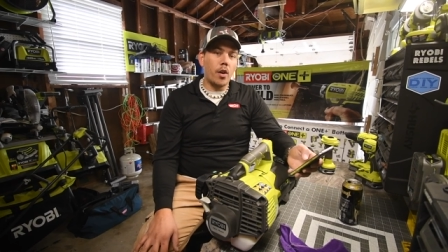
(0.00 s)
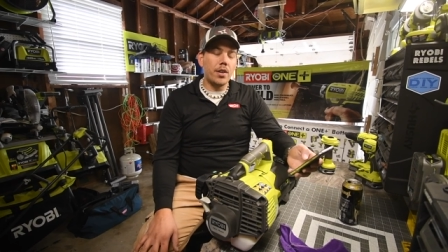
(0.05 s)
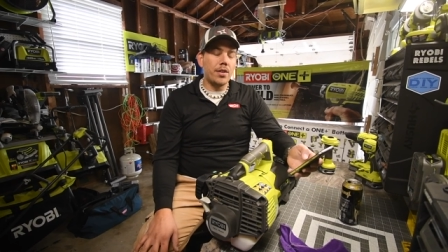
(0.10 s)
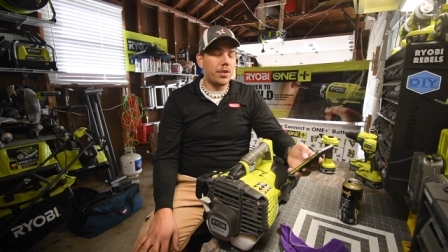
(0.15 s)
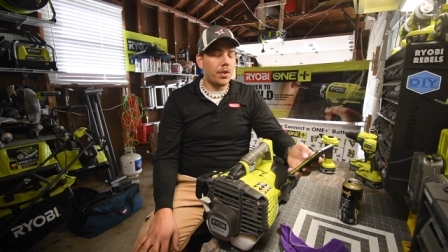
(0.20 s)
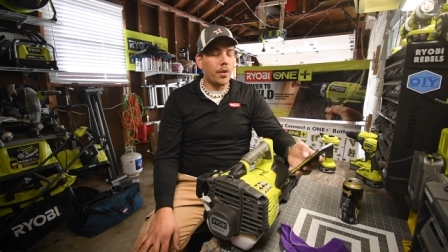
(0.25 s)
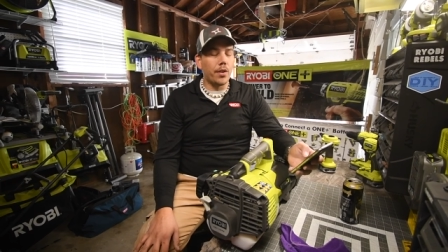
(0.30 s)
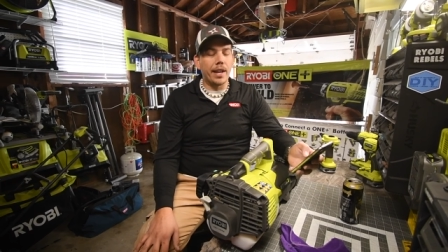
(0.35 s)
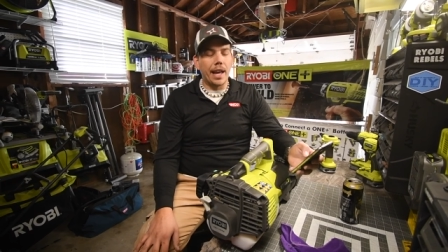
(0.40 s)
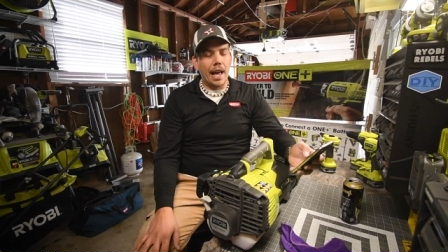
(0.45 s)

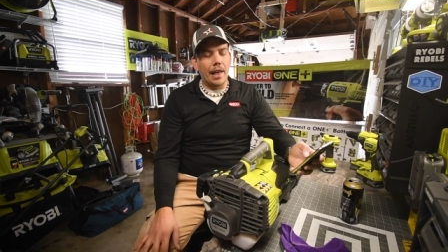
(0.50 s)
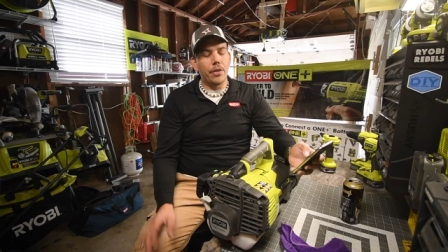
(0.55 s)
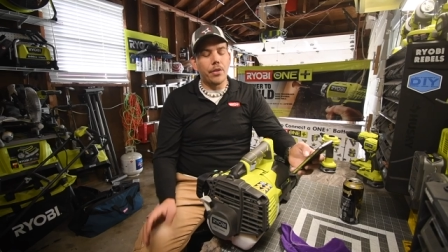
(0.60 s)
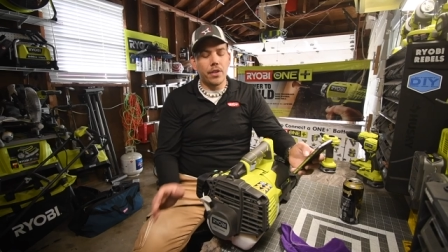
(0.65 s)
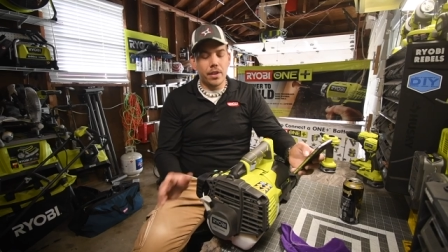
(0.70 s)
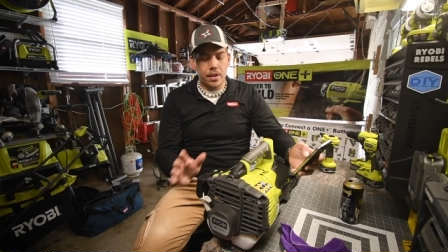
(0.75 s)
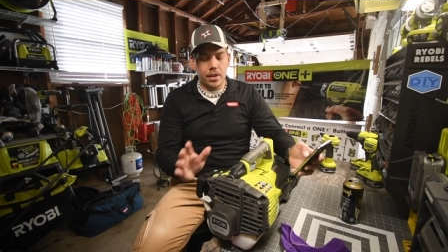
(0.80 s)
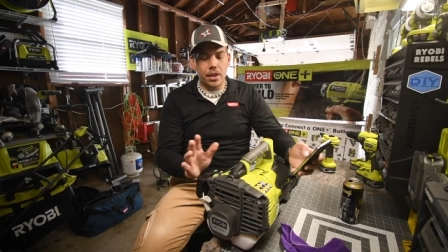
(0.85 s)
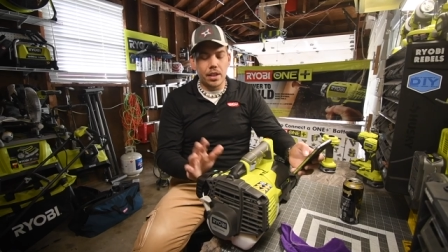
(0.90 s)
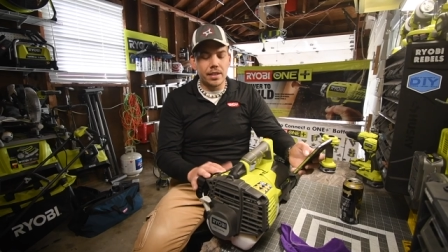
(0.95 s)
so yeah,
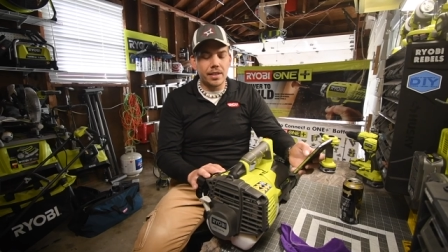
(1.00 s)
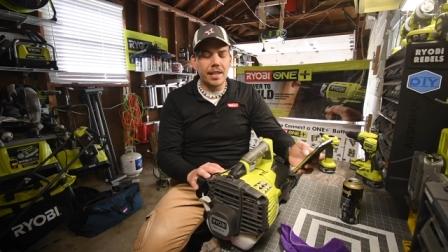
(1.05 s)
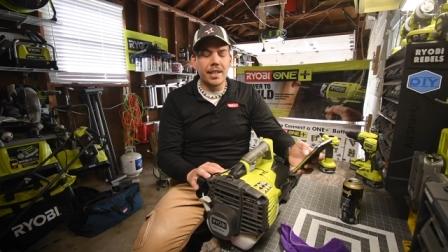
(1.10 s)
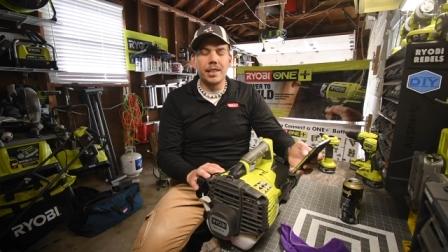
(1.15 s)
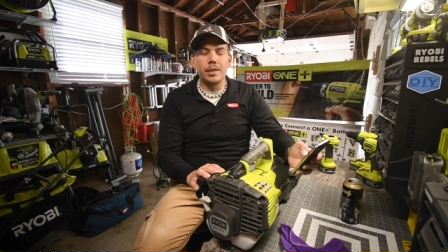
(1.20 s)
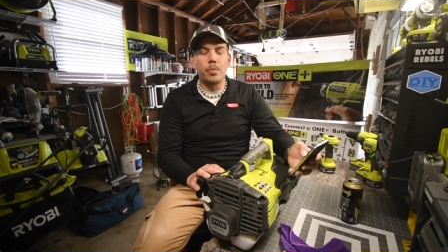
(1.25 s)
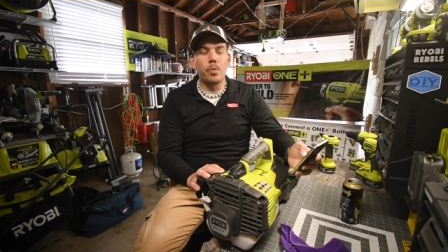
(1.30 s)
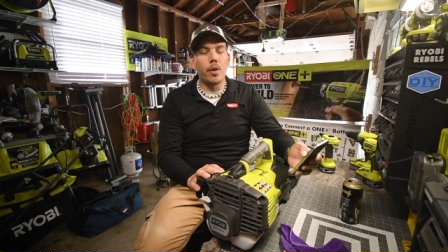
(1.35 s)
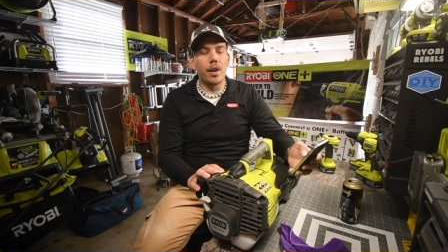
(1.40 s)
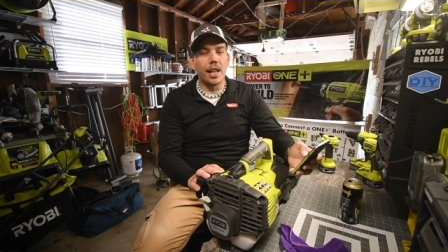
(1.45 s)
th this
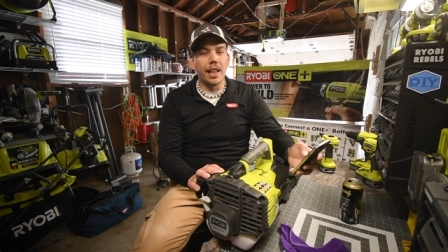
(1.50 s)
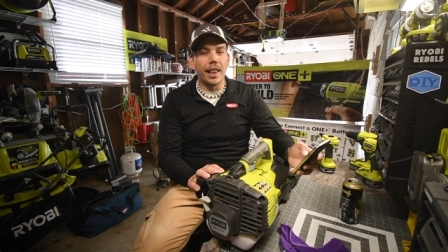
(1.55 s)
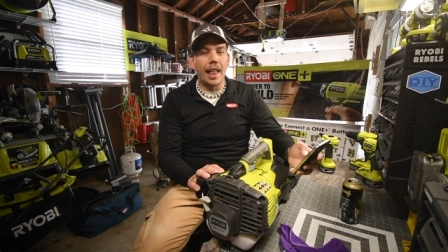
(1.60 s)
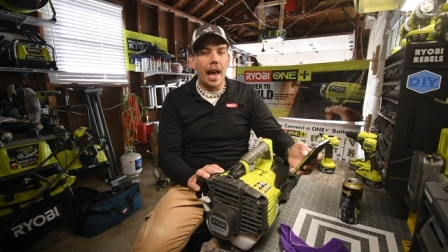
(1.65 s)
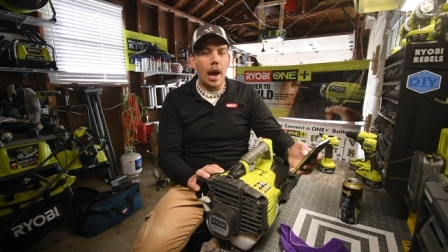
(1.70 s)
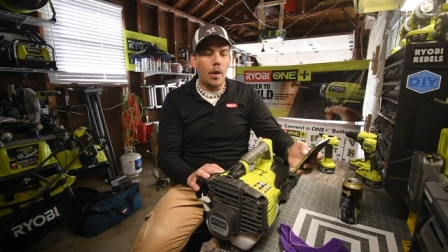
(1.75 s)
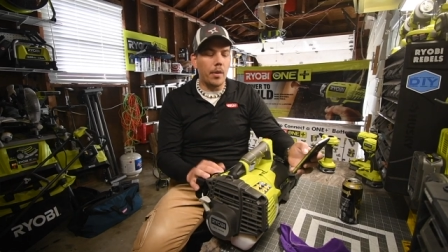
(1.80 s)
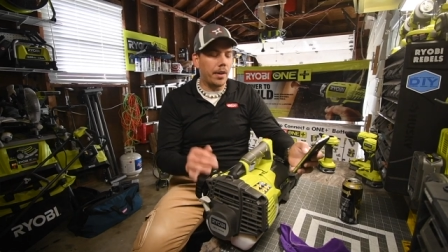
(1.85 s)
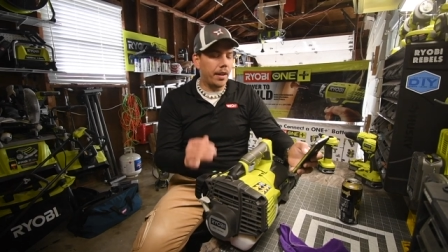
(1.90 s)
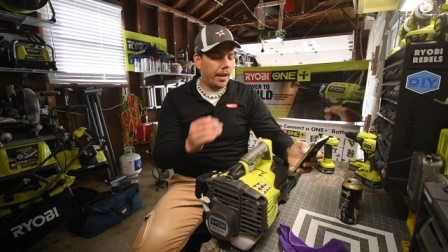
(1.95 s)
thing's pretty loud.